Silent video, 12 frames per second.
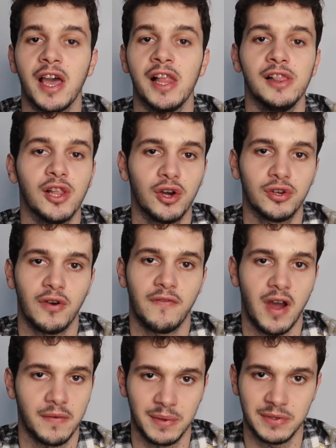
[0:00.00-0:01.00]
of
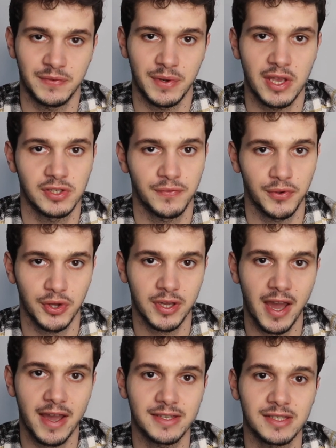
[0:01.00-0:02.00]
art inspiration for you
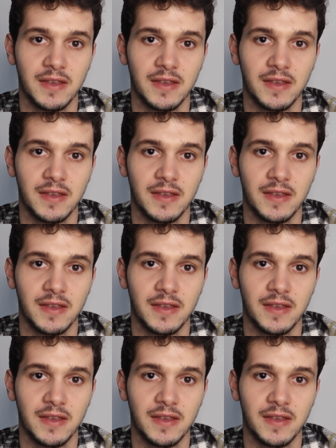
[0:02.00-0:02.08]
guys.